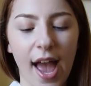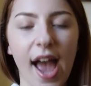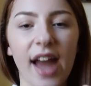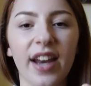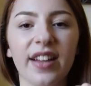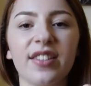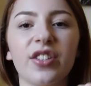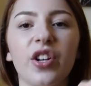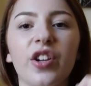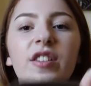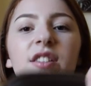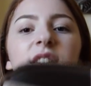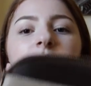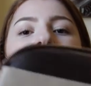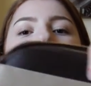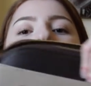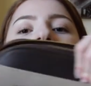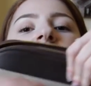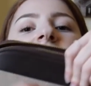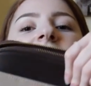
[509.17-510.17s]
And it's got
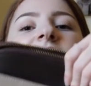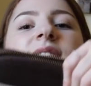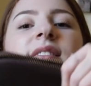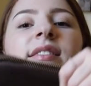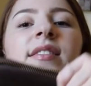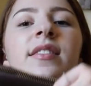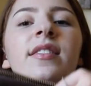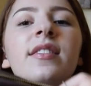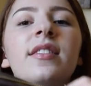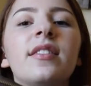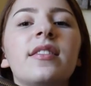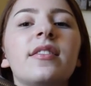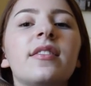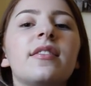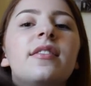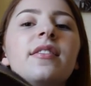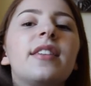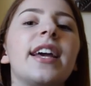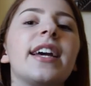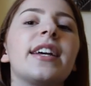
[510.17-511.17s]
some nice
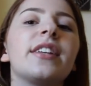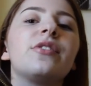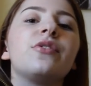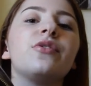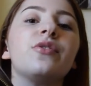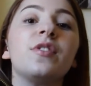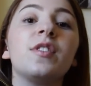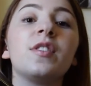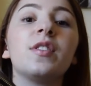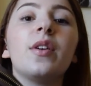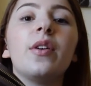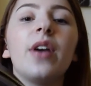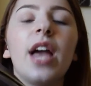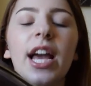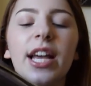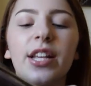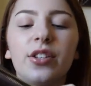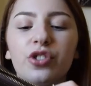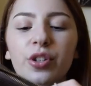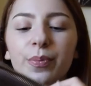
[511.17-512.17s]
extra,
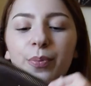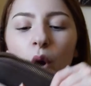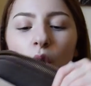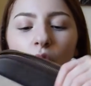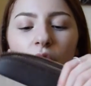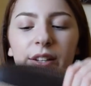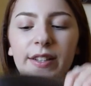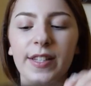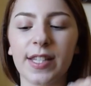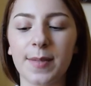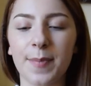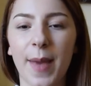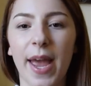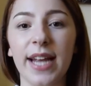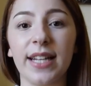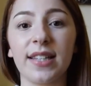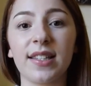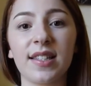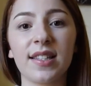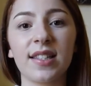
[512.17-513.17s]
extra pocket
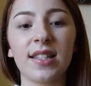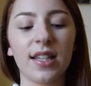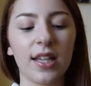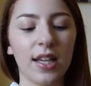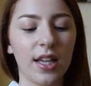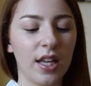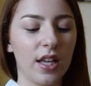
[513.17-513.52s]
space